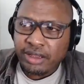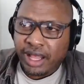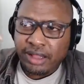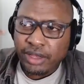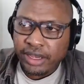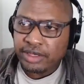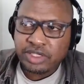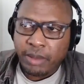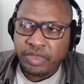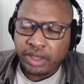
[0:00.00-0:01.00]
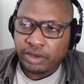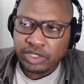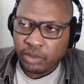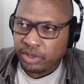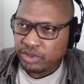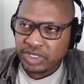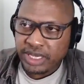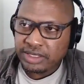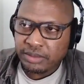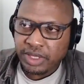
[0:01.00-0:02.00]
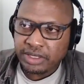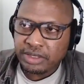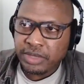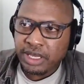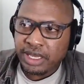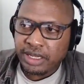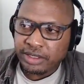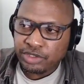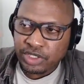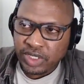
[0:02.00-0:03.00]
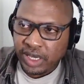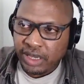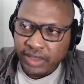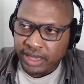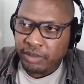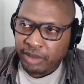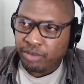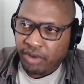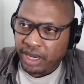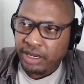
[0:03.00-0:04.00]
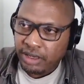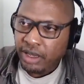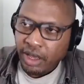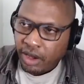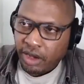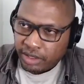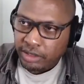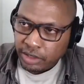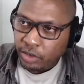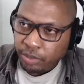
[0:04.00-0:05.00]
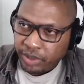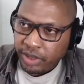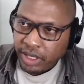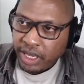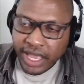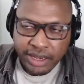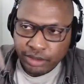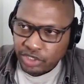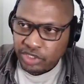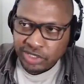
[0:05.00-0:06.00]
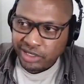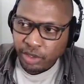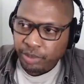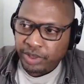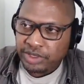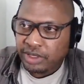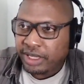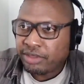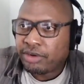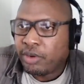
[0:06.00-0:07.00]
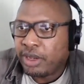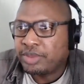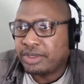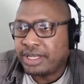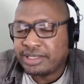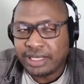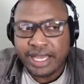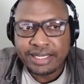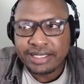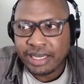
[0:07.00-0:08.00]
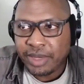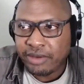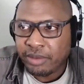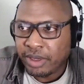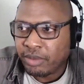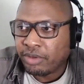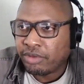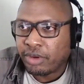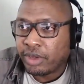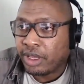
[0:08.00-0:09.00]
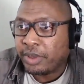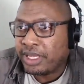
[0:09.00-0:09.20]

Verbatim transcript: I'll hear something or someone will say something to me and I'll just hear that in my brain on a loop and it'll just loop until I throw up. So that's the last time I remember throwing Jesus. up. And